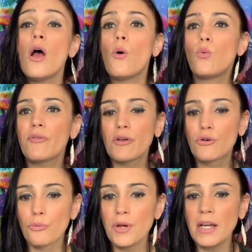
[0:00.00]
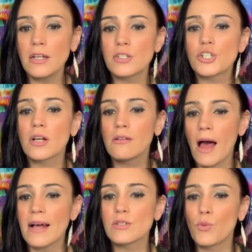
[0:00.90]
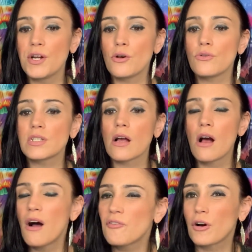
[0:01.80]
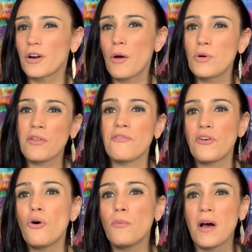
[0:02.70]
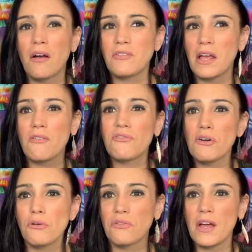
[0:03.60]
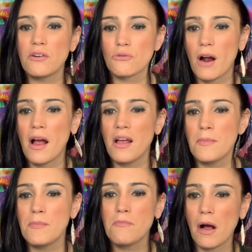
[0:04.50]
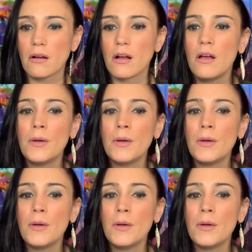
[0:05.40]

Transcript: with greenish glass windows covered with a film of like filth and grime and muck.